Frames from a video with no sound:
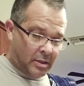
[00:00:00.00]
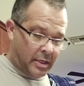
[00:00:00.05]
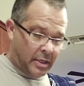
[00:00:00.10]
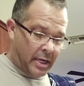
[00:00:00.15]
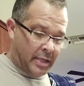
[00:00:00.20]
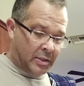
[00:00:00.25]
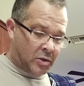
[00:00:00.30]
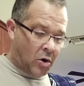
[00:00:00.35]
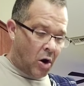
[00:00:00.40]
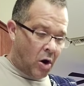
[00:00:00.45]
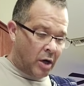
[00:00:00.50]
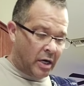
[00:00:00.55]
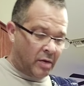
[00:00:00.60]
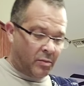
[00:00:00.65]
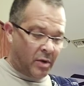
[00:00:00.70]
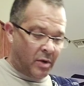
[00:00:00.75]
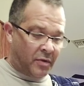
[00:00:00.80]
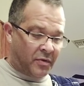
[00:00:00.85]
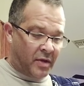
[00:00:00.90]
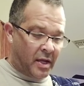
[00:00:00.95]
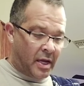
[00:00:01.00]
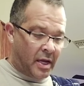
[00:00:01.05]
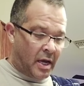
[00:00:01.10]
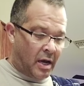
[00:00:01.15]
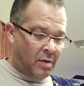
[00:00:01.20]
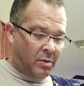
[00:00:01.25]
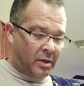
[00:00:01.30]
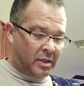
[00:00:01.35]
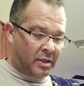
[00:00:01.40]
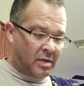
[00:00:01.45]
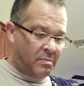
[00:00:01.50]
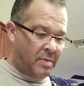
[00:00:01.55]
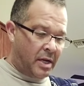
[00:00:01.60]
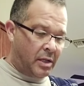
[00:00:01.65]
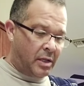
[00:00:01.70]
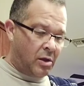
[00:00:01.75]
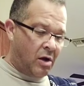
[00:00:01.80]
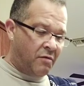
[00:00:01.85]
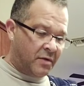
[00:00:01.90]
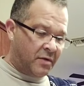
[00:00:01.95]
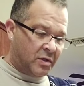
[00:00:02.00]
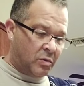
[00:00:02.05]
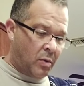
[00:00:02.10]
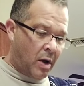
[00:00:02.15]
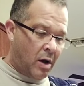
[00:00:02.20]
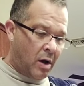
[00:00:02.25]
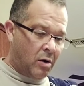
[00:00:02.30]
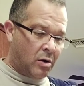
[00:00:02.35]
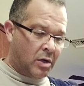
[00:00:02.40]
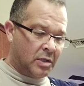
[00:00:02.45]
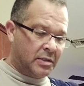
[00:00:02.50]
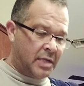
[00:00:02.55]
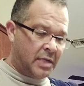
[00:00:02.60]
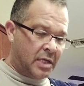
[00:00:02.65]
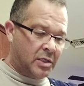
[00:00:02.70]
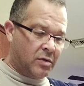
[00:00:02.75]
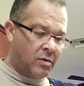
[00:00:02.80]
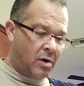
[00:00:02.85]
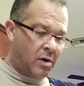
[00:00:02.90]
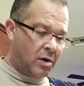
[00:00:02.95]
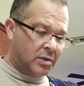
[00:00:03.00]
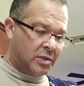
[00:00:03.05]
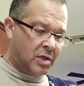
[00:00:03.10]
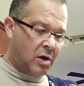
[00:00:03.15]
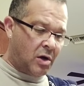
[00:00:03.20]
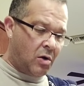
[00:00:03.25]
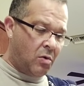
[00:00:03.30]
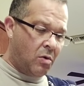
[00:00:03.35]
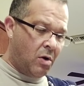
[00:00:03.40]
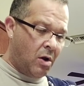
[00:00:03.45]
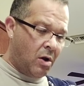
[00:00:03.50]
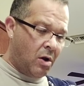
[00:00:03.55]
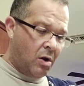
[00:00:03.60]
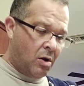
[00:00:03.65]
is gone in with the meatloaf as well, because these are also,